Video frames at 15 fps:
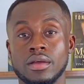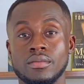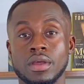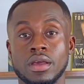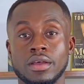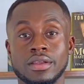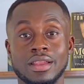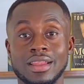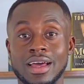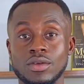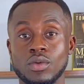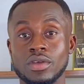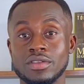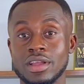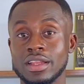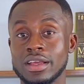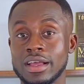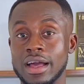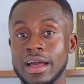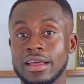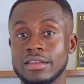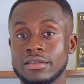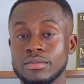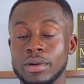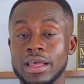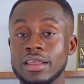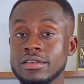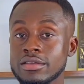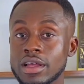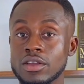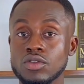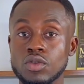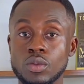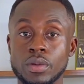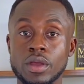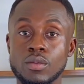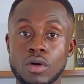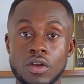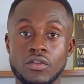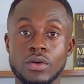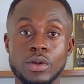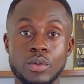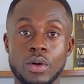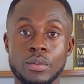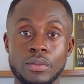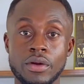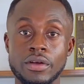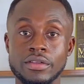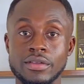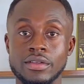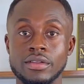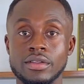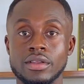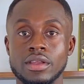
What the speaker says: Because the land was not the guy's. But he's not stupid, he bought it from the wrong person.